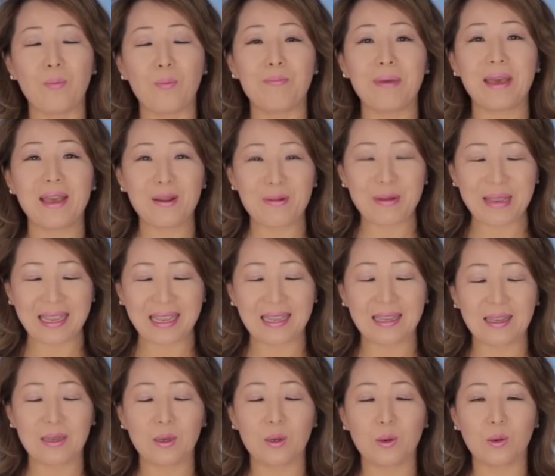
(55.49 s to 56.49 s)
bearing
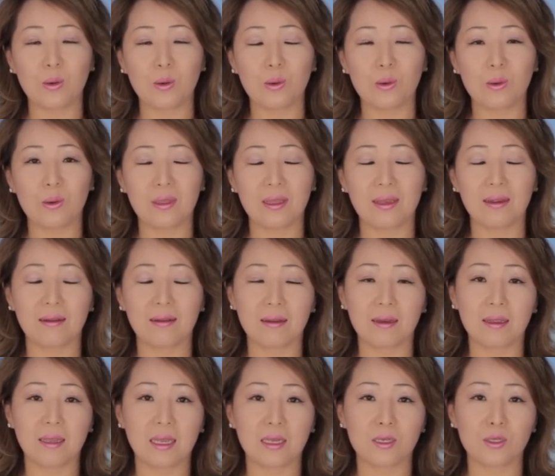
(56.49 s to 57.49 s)
or their
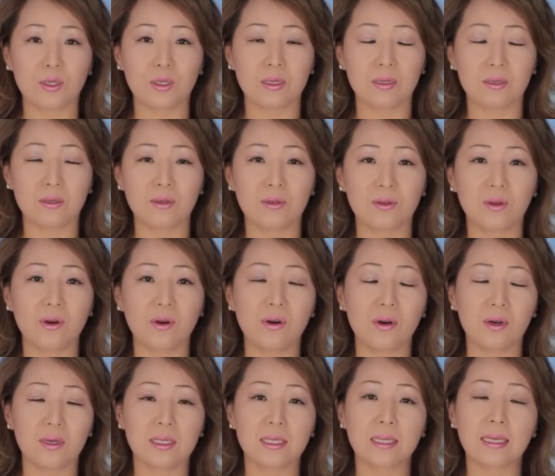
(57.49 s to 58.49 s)
connection to
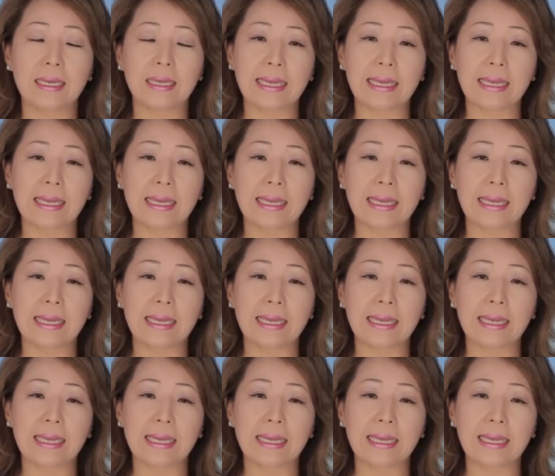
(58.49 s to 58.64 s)
God.